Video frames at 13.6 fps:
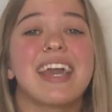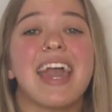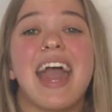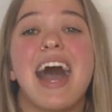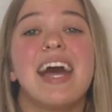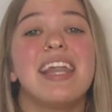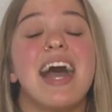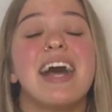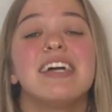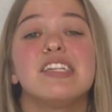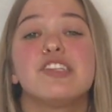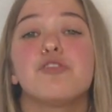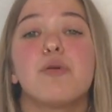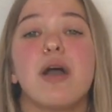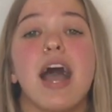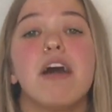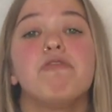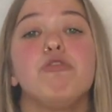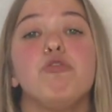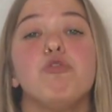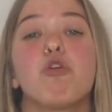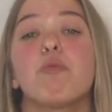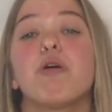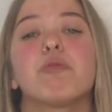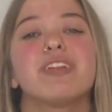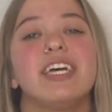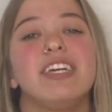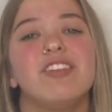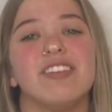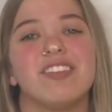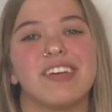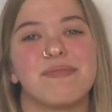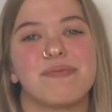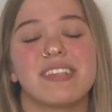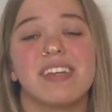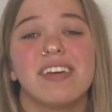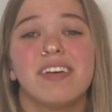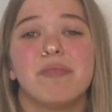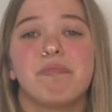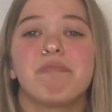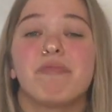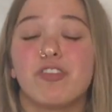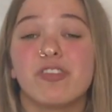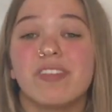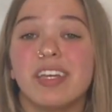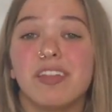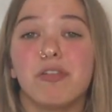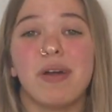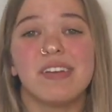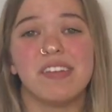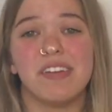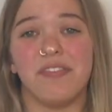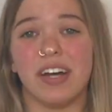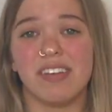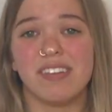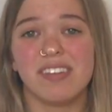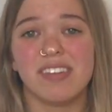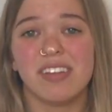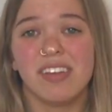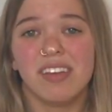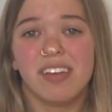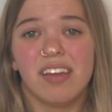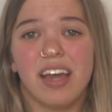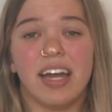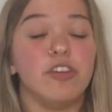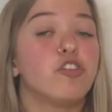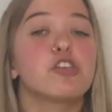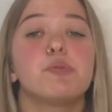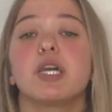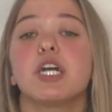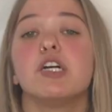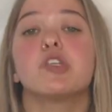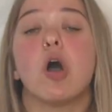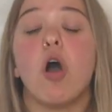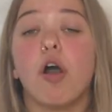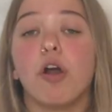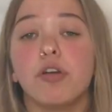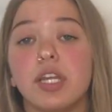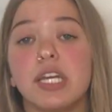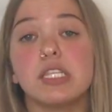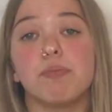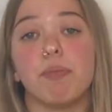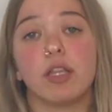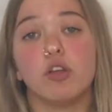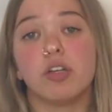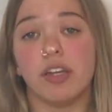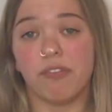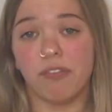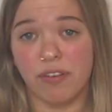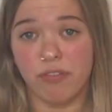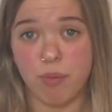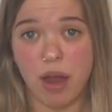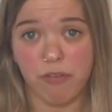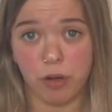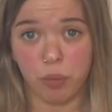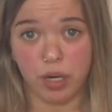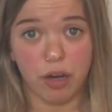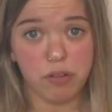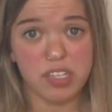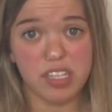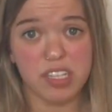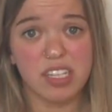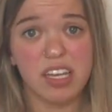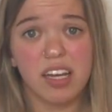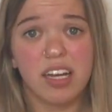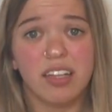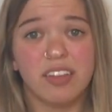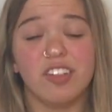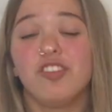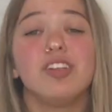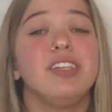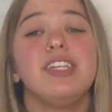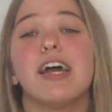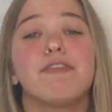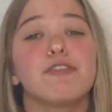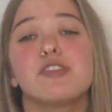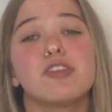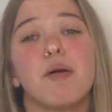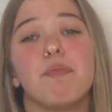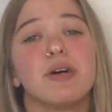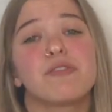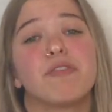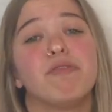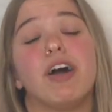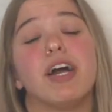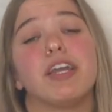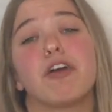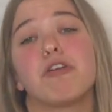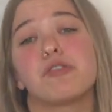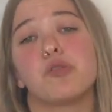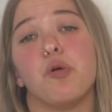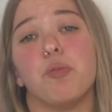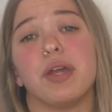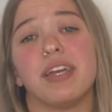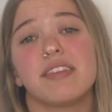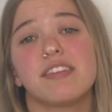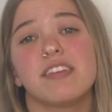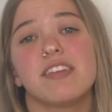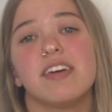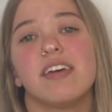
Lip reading: can and do have normal relationships, just like the rest of us. And just because our needs may look different from everyone else's, this should never stop us from finding our soulmates.